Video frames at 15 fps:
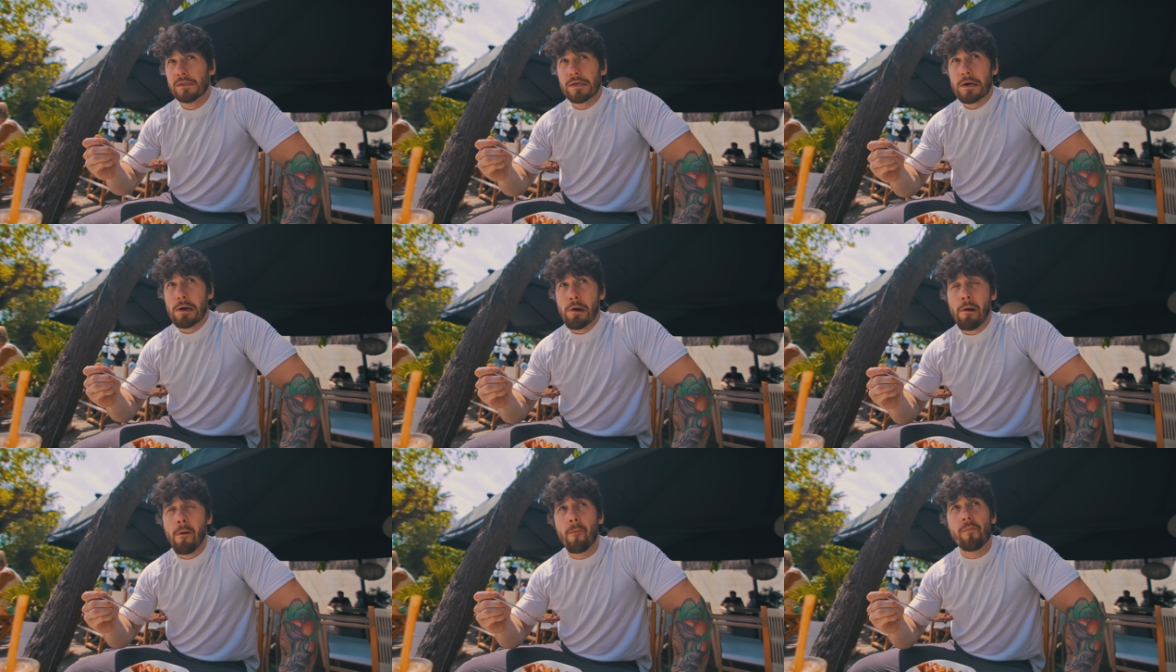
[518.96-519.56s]

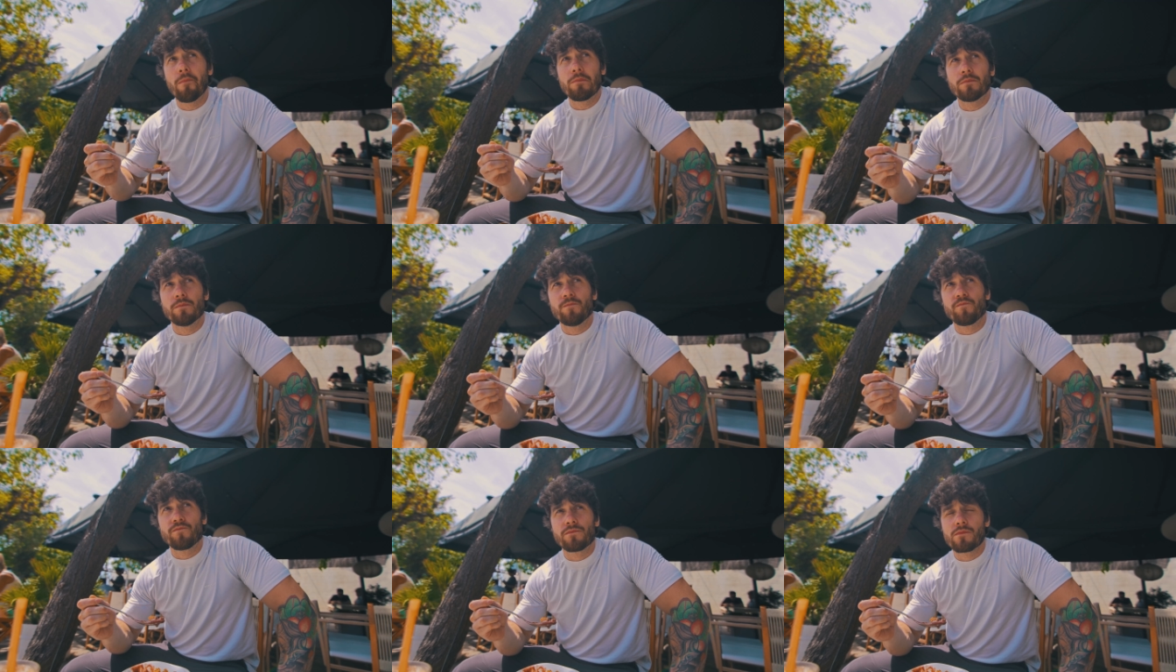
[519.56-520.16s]
Um, not
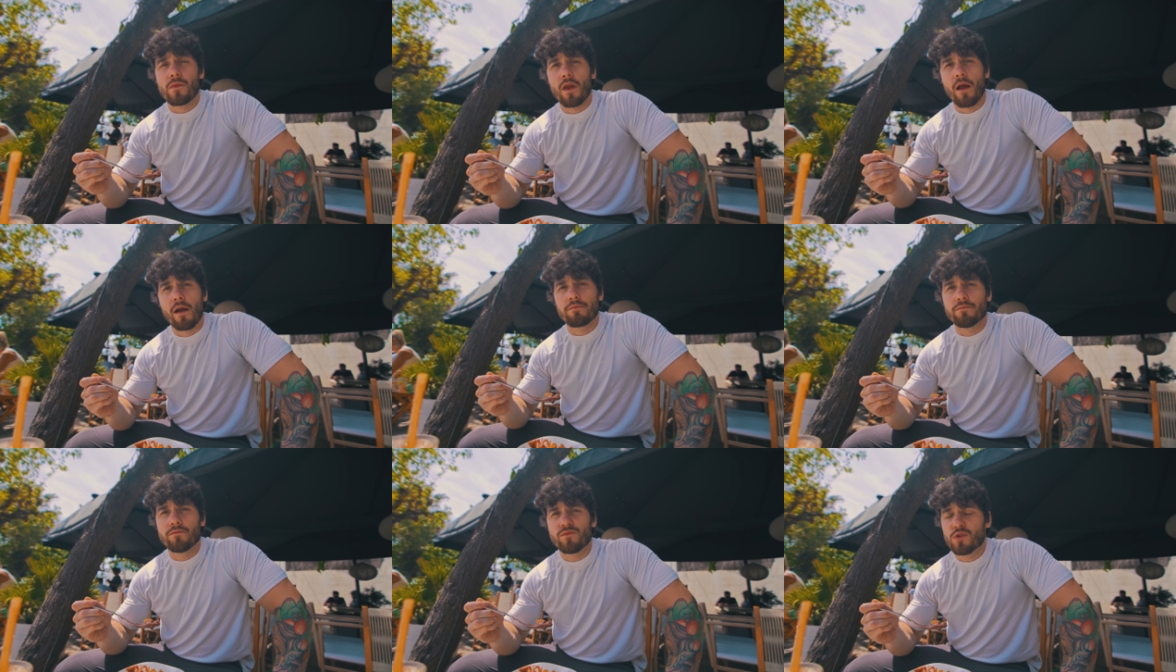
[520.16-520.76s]
for partying
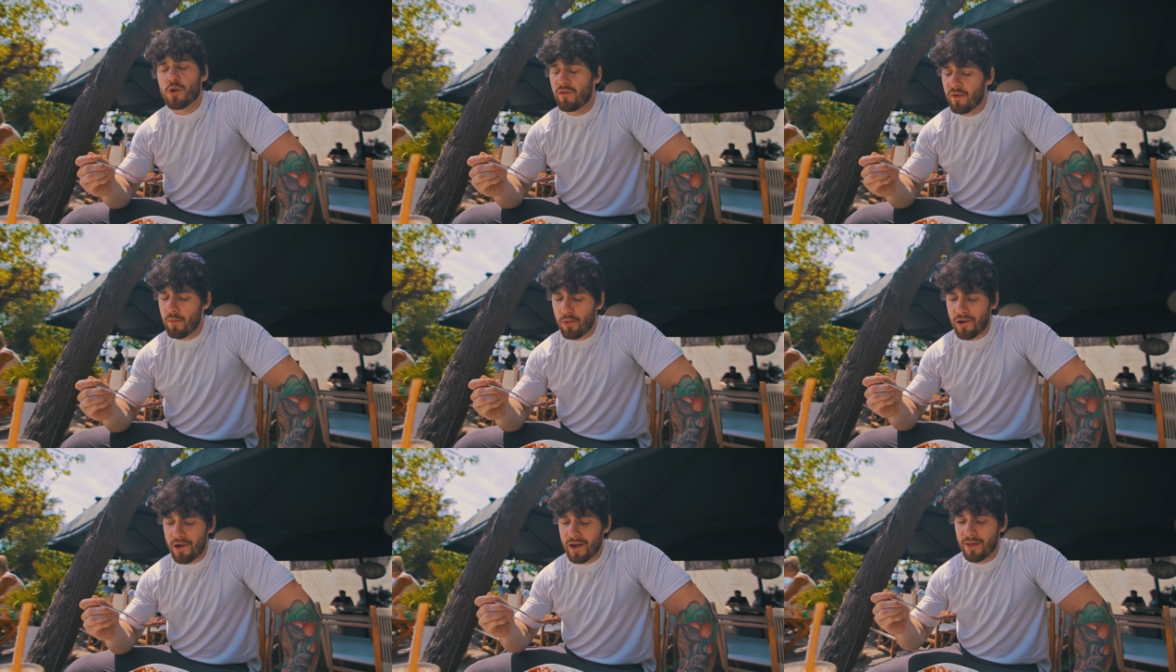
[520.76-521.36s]
though? Not for
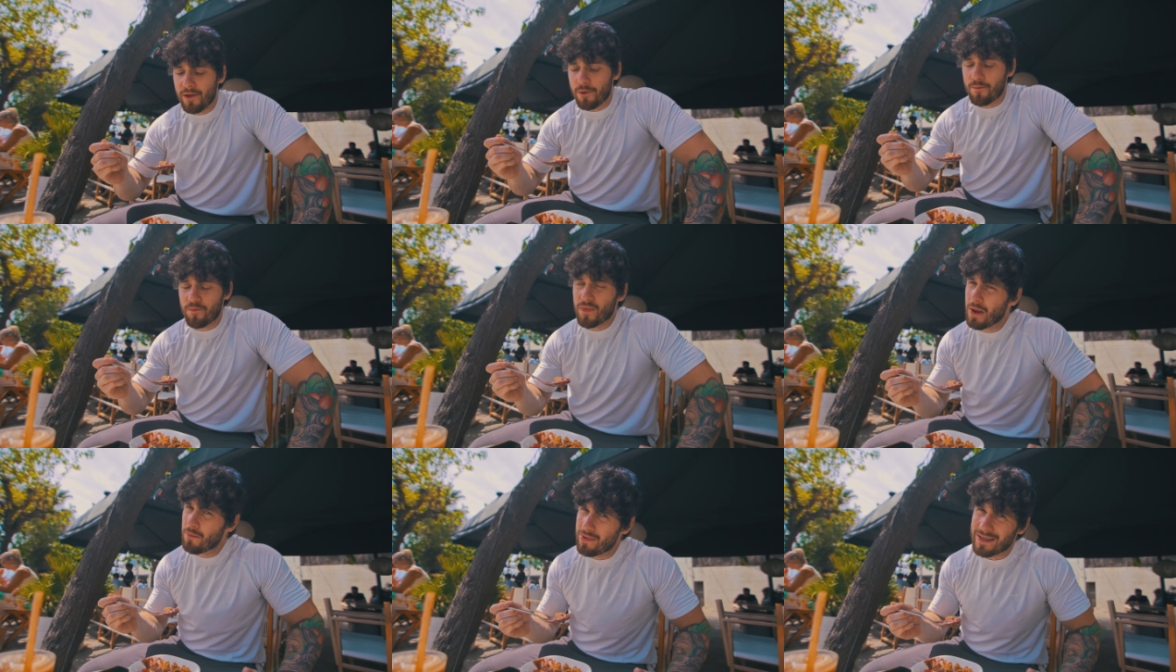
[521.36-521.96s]
partying
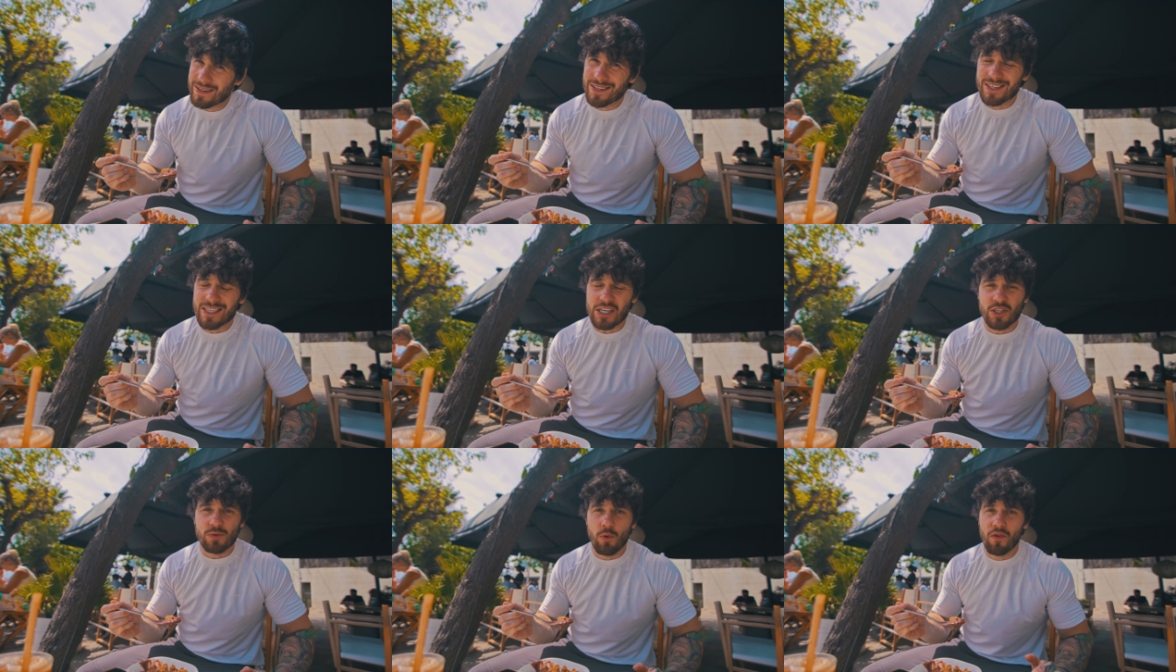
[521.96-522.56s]
though. I've been
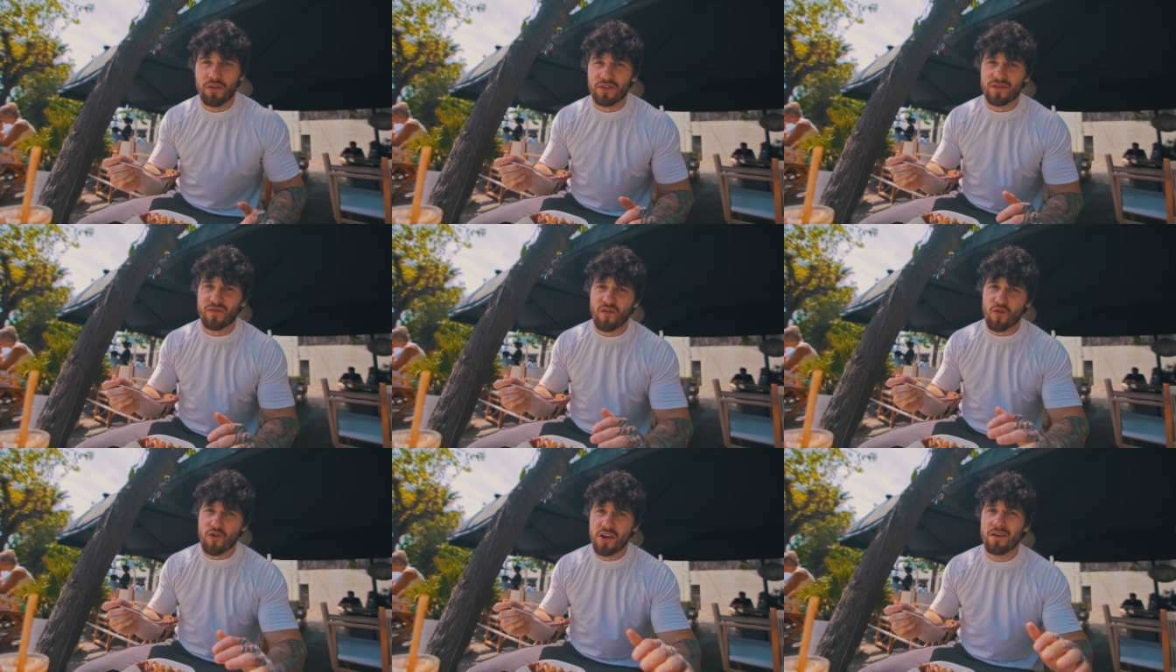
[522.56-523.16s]
six months
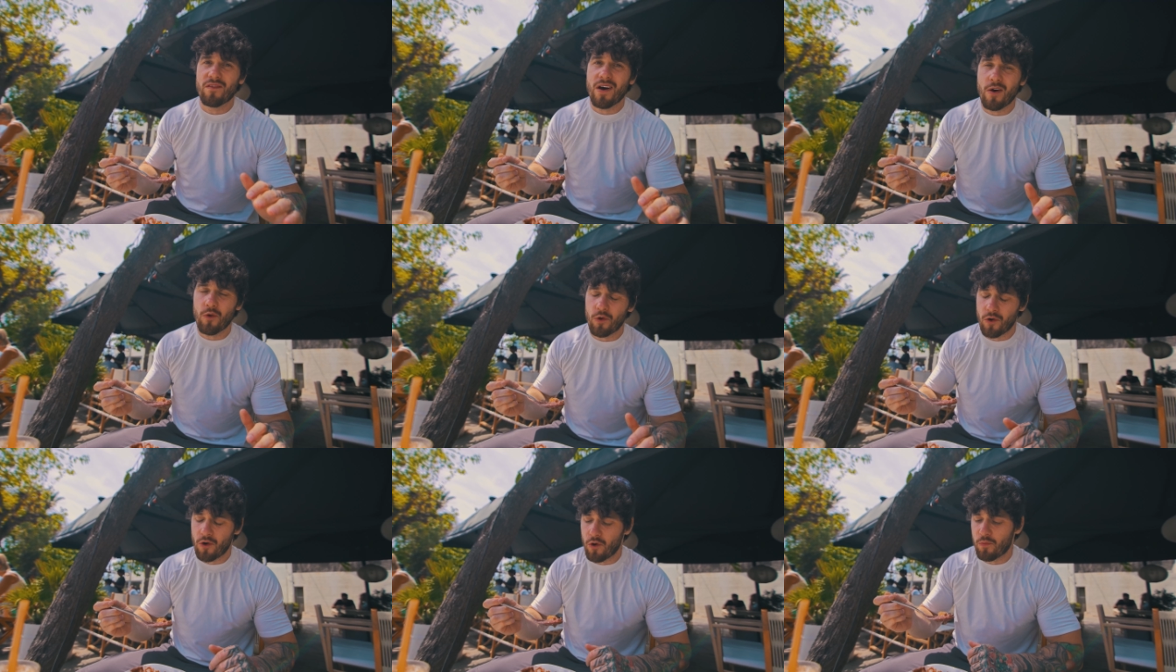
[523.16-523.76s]
free of
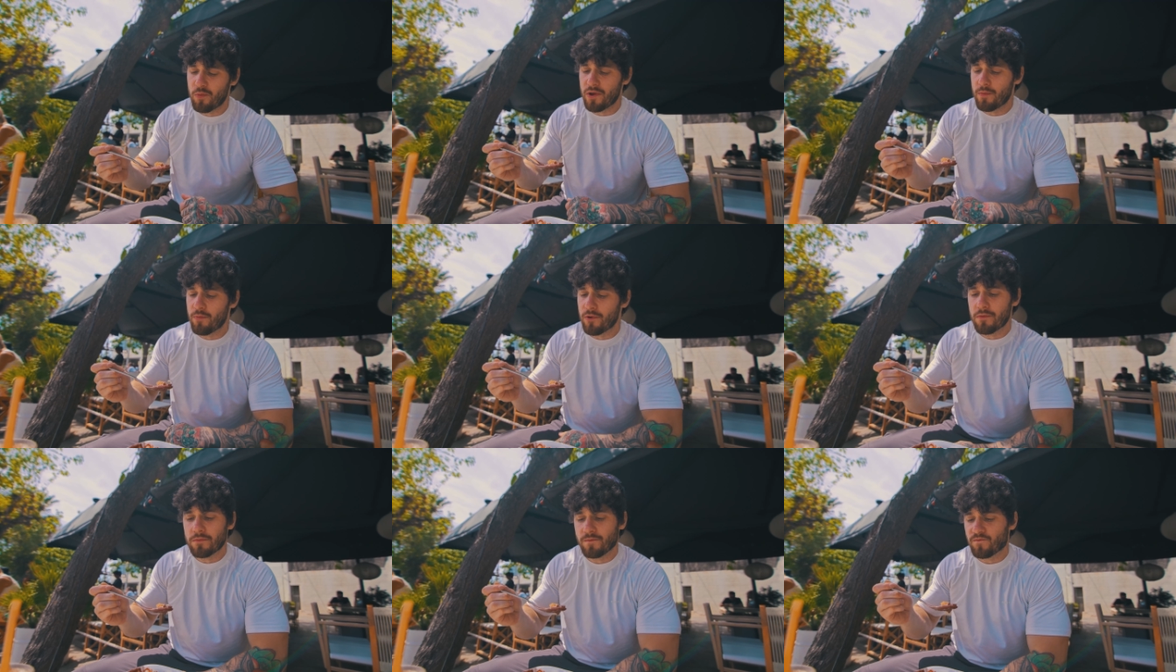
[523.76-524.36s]
alcohol,
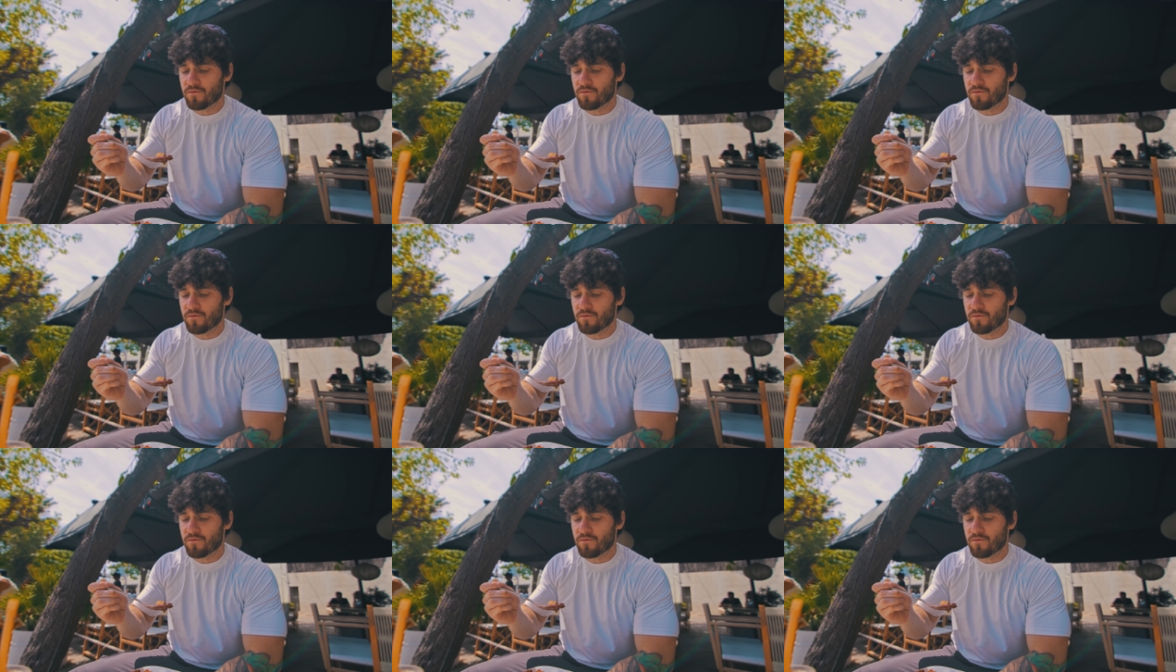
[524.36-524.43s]
people.